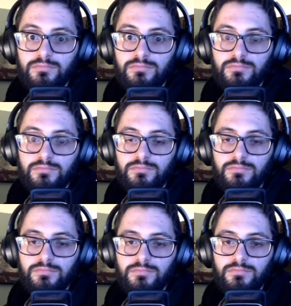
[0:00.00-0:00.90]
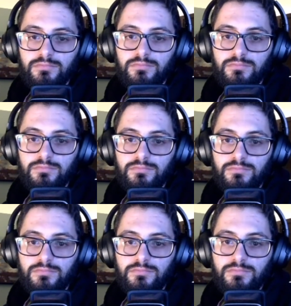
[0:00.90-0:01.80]

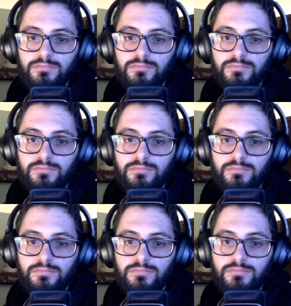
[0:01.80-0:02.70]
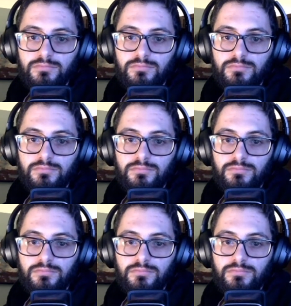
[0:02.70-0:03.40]
(not speaking)